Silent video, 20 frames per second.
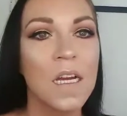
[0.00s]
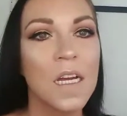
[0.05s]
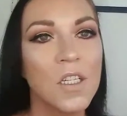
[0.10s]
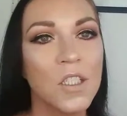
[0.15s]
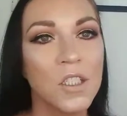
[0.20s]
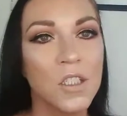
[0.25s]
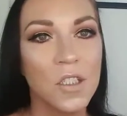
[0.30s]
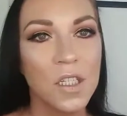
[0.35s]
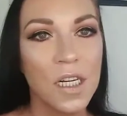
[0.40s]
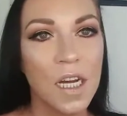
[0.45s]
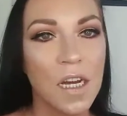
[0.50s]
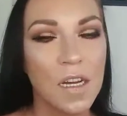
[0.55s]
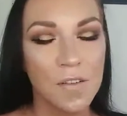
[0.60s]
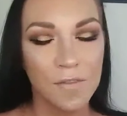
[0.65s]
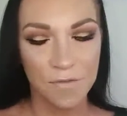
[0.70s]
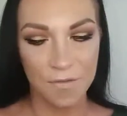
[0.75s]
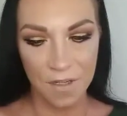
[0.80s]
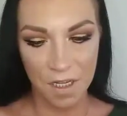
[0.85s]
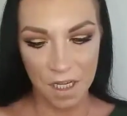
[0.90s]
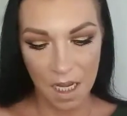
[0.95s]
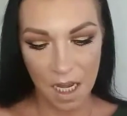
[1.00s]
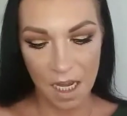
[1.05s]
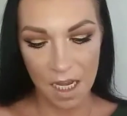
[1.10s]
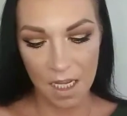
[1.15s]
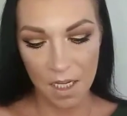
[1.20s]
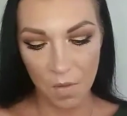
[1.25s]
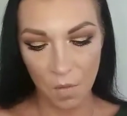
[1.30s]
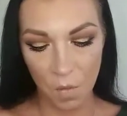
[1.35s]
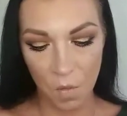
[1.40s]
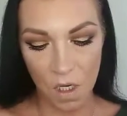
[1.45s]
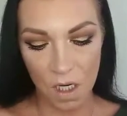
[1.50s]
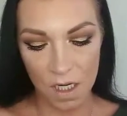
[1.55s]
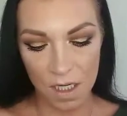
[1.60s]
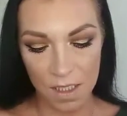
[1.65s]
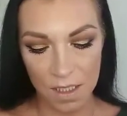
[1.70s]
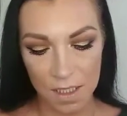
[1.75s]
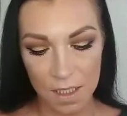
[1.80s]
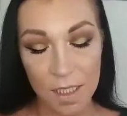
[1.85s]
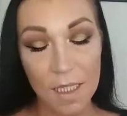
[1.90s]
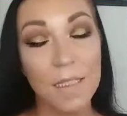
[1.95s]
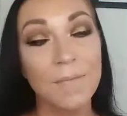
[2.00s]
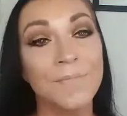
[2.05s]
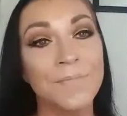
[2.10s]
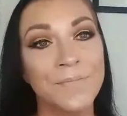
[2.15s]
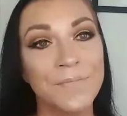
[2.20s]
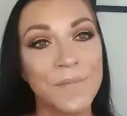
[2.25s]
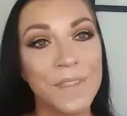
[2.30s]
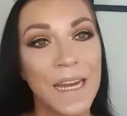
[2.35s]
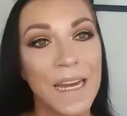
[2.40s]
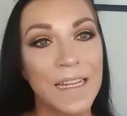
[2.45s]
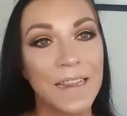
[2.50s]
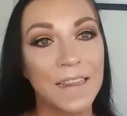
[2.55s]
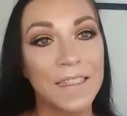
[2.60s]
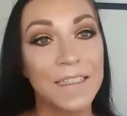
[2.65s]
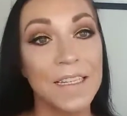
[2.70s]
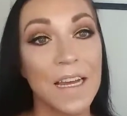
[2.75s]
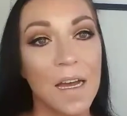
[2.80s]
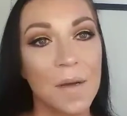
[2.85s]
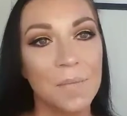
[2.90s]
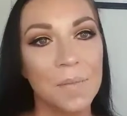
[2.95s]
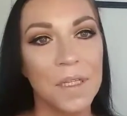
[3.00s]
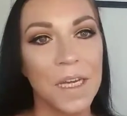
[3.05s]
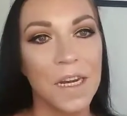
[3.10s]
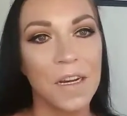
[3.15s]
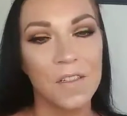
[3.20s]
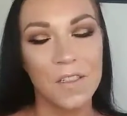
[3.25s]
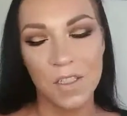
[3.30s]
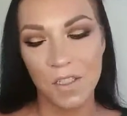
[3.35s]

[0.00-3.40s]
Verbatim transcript: sure enough, it was that top layer.